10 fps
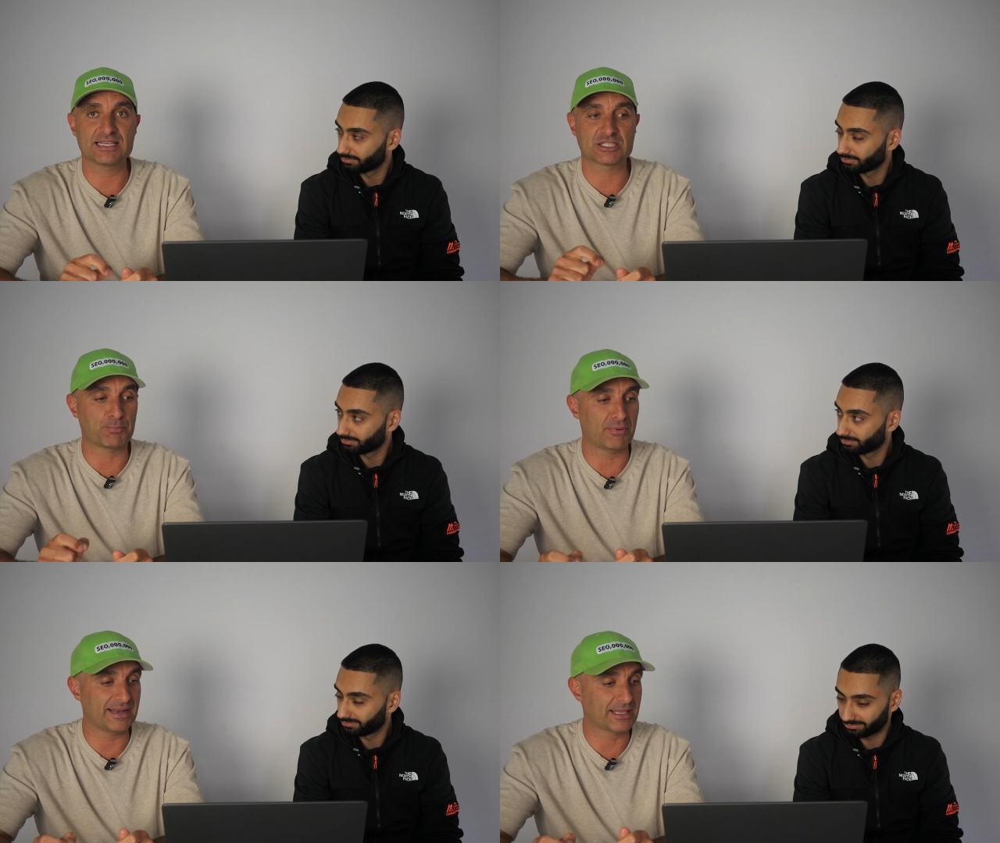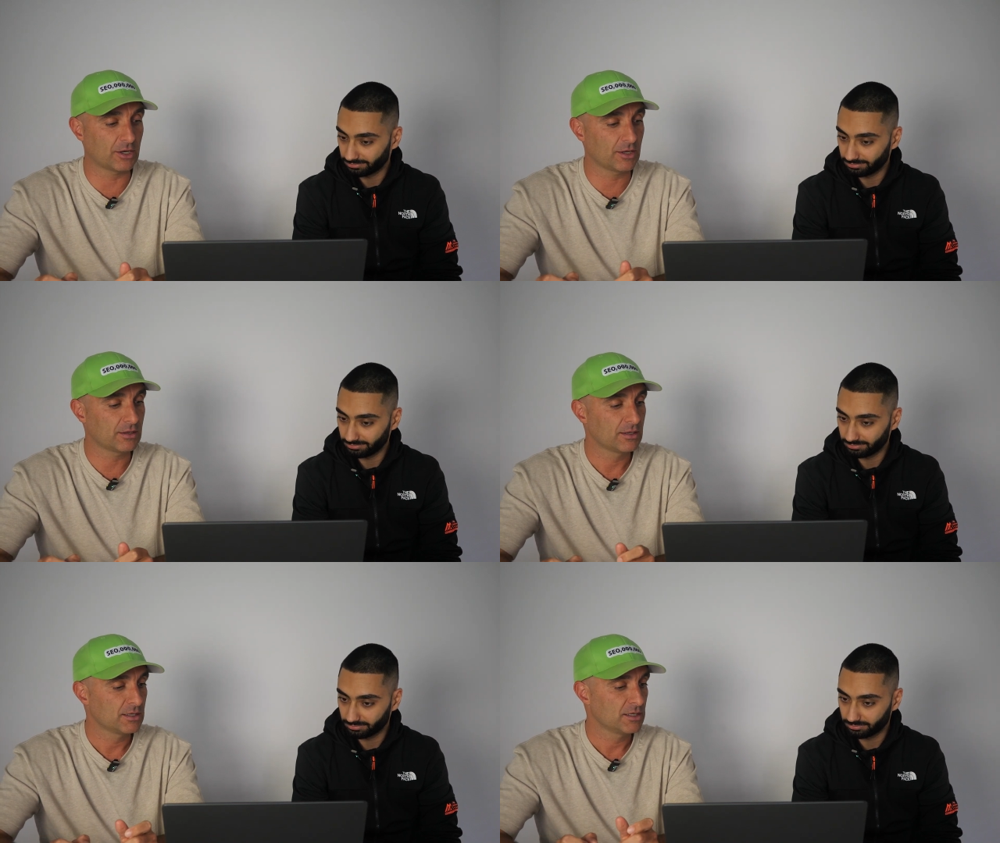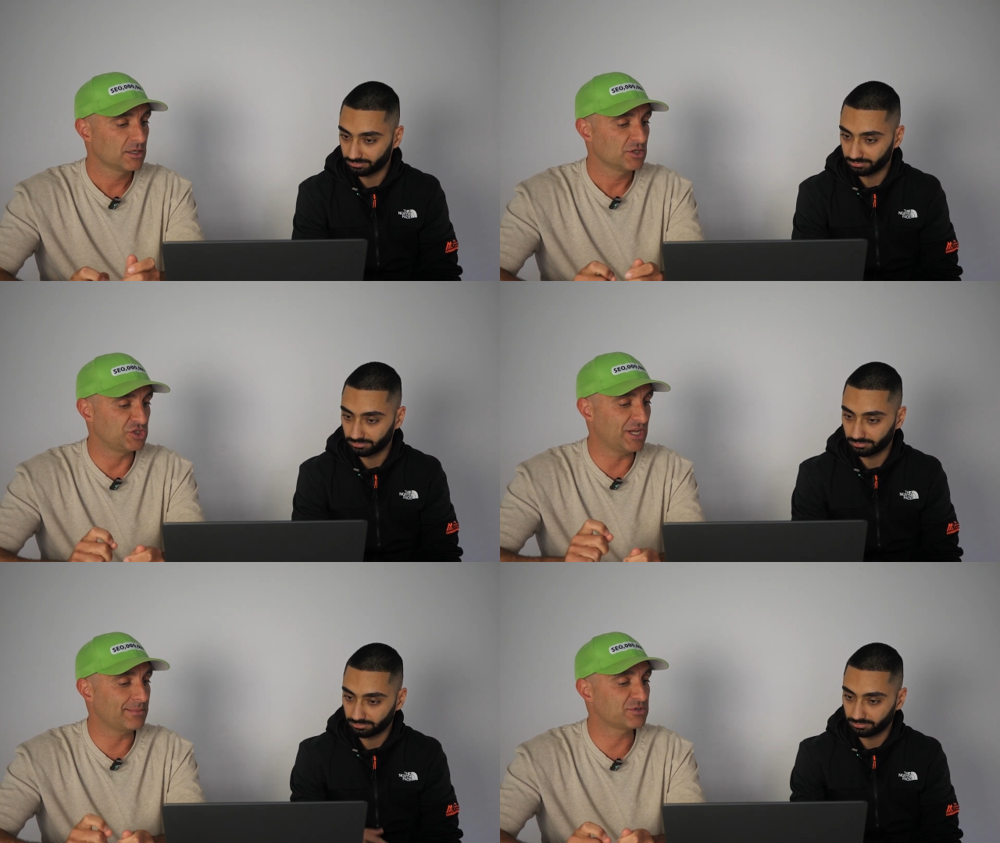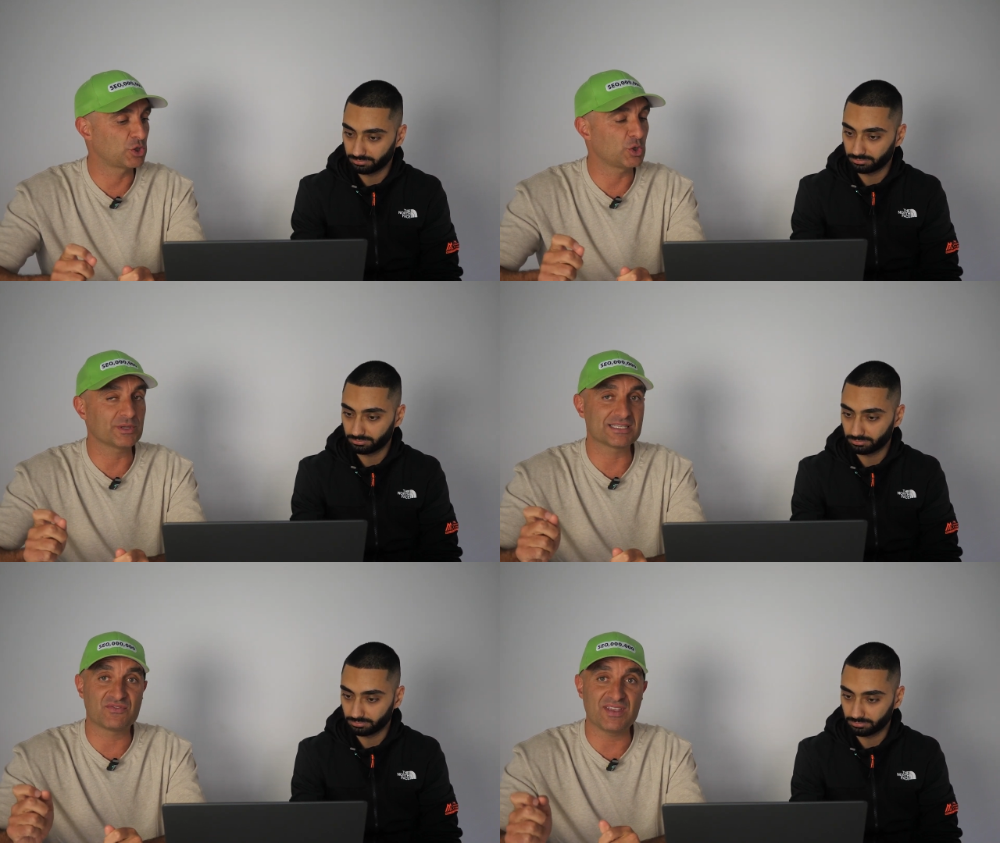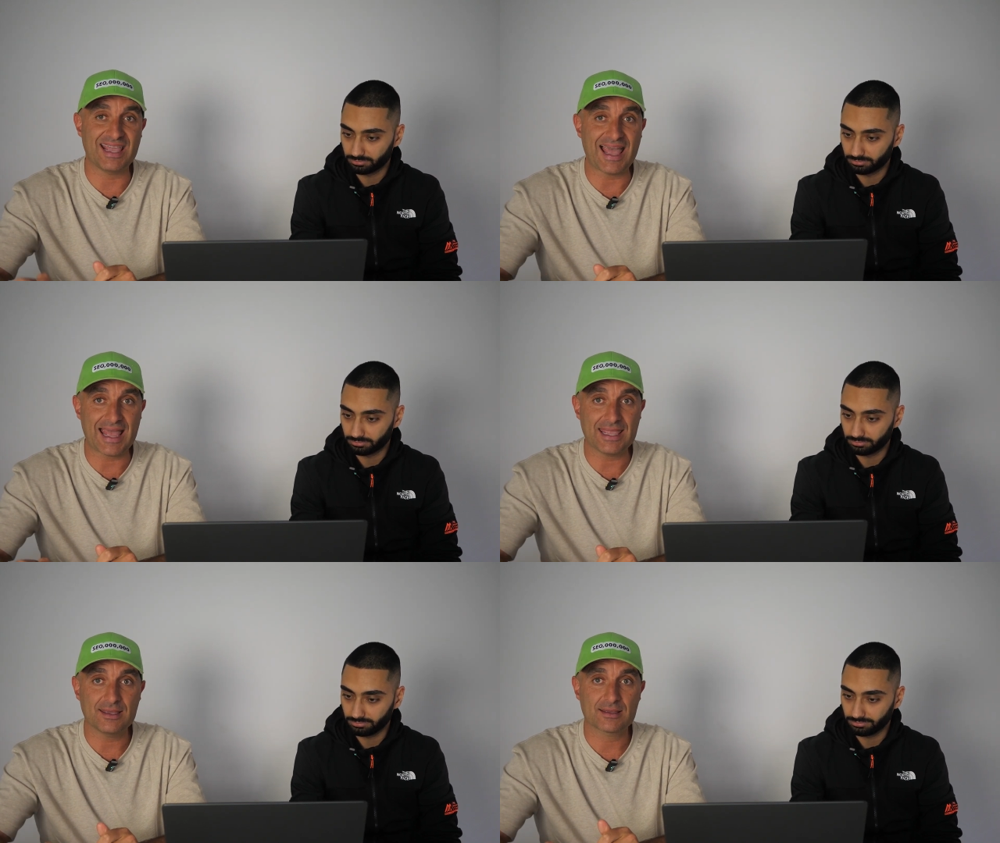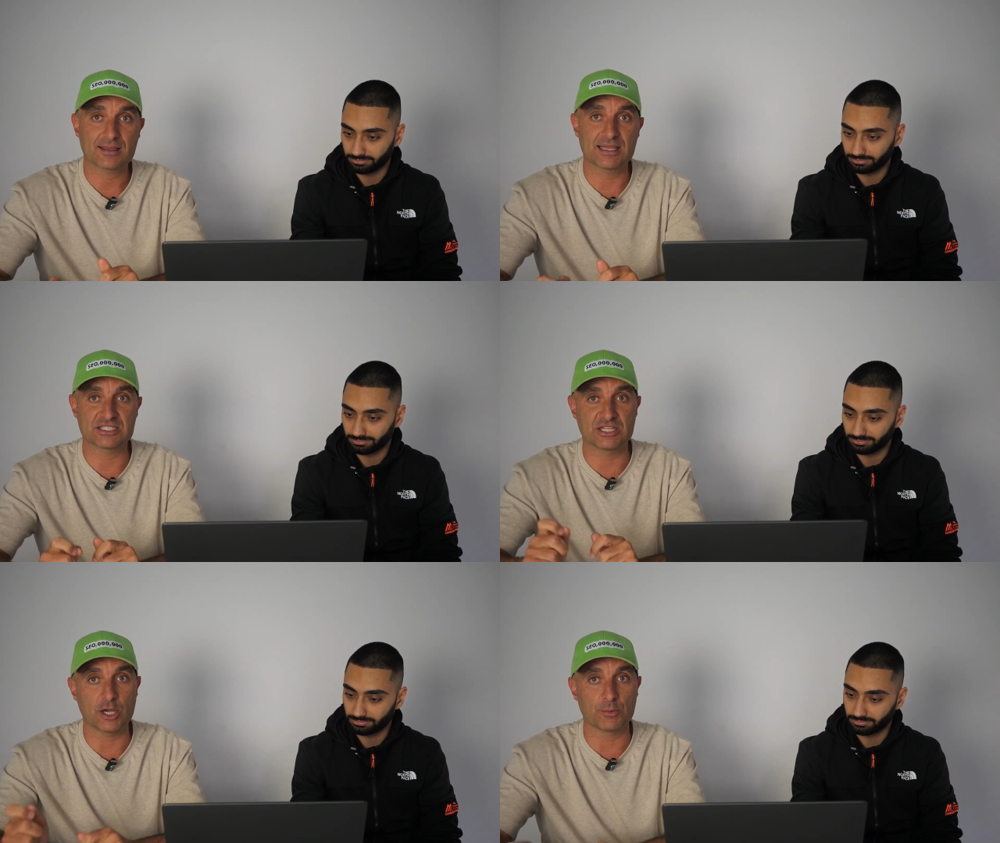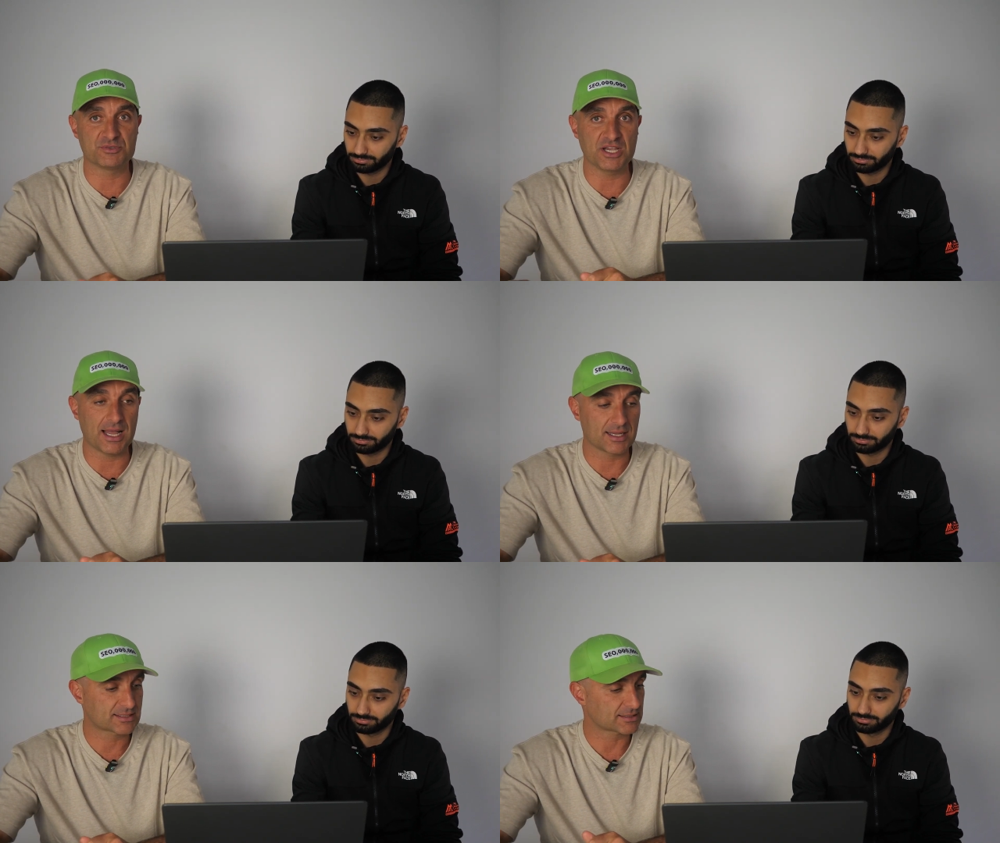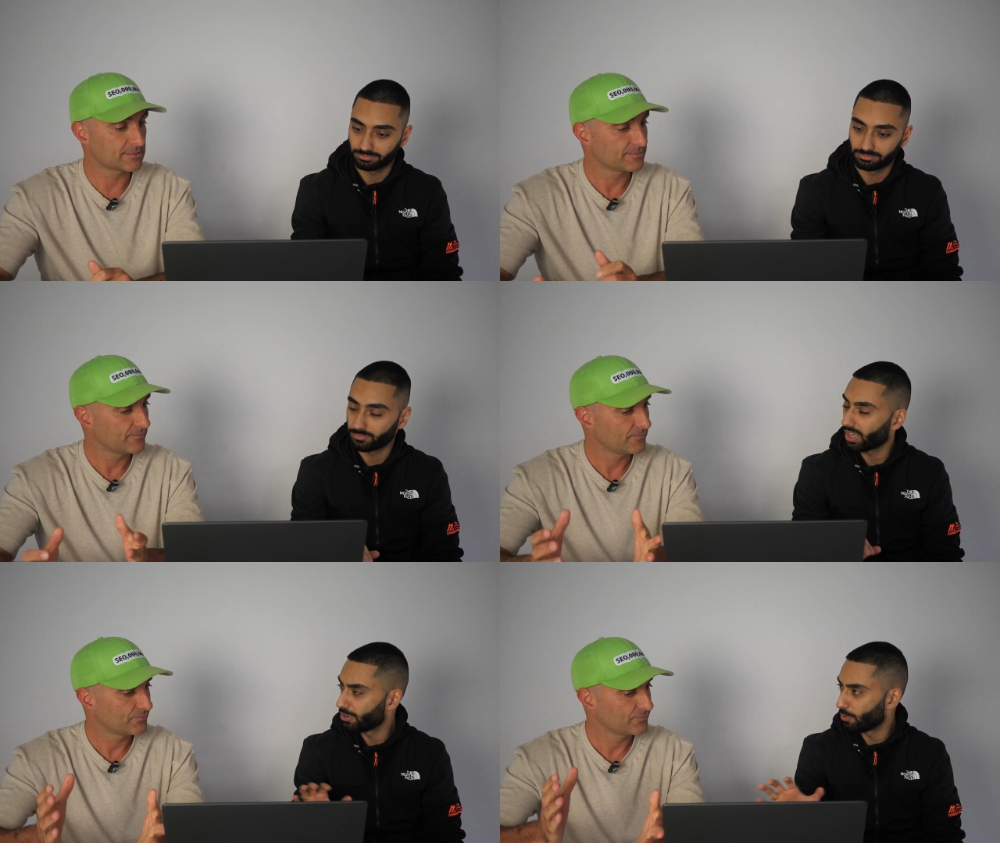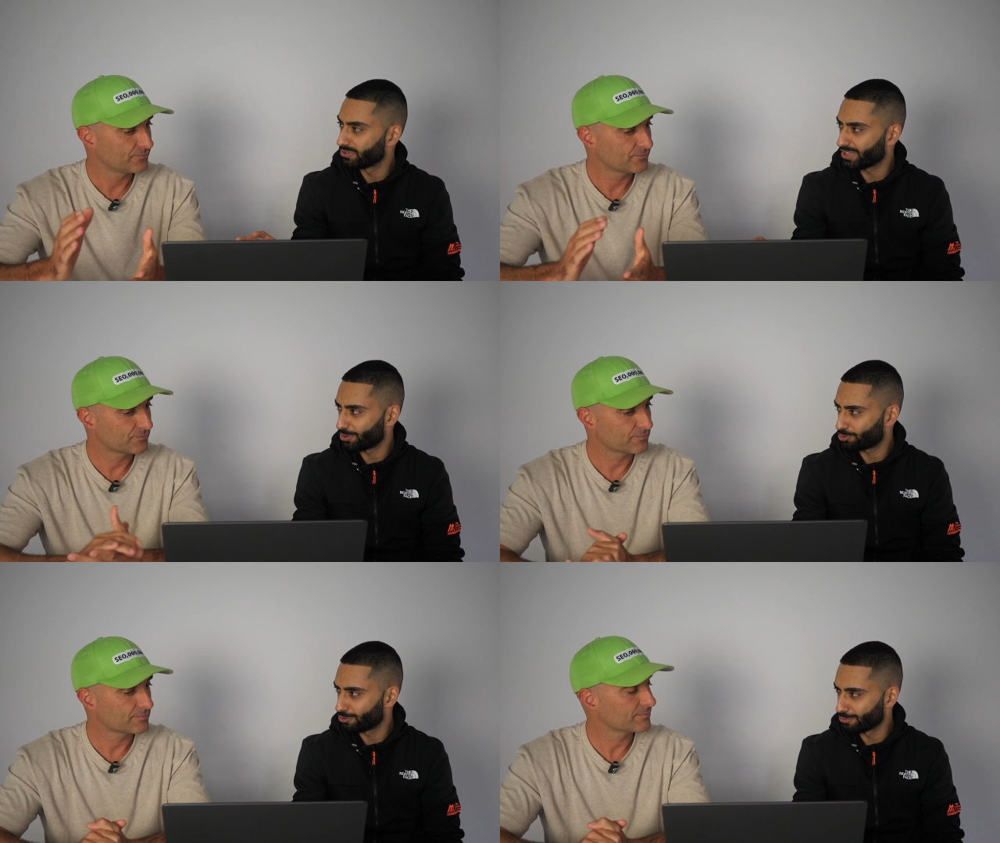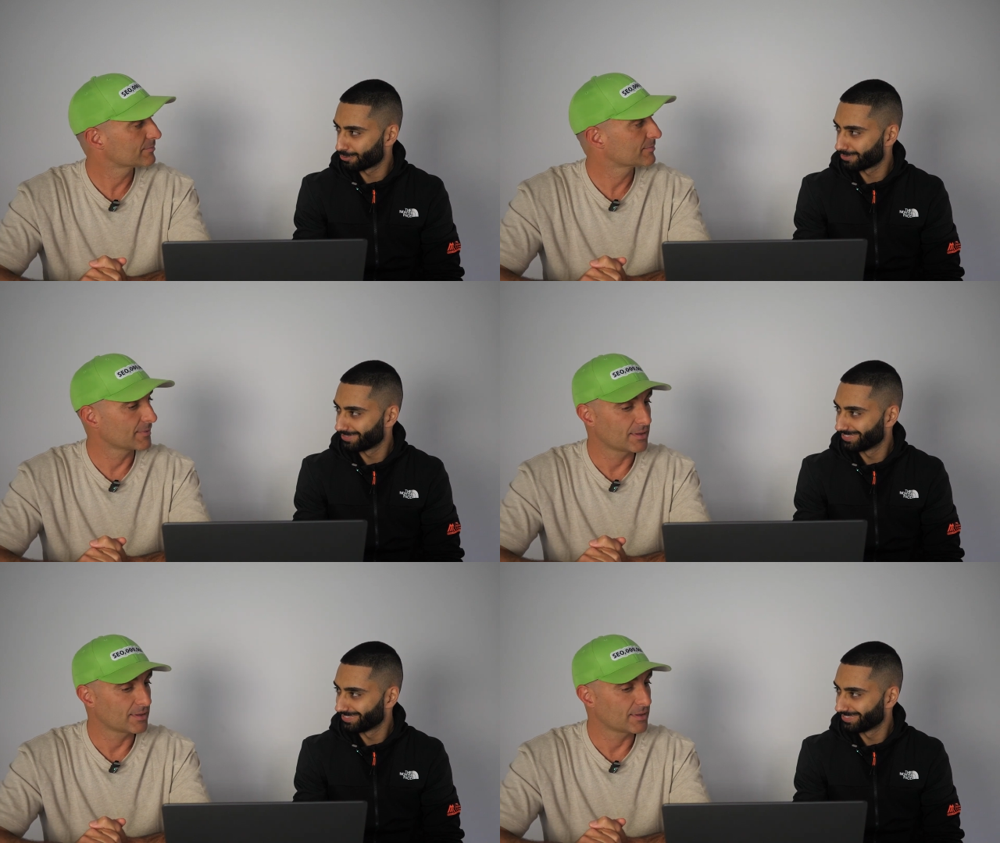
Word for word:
Speaker 1: is the predicate, James Dooley's VA is the object.
Speaker 2: Now, is that true?